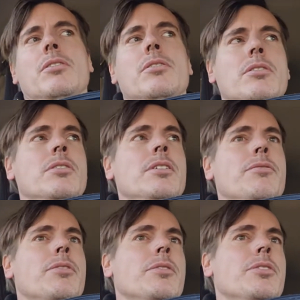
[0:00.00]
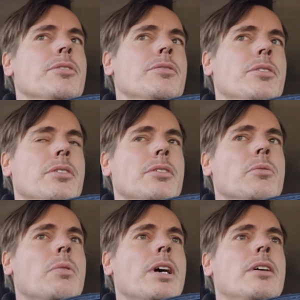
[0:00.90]
and the influence of the
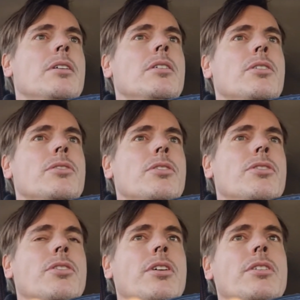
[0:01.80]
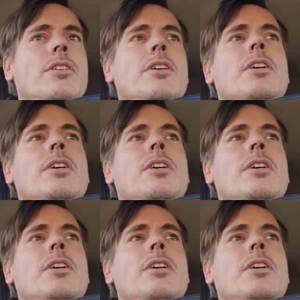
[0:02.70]
weather, also the sun,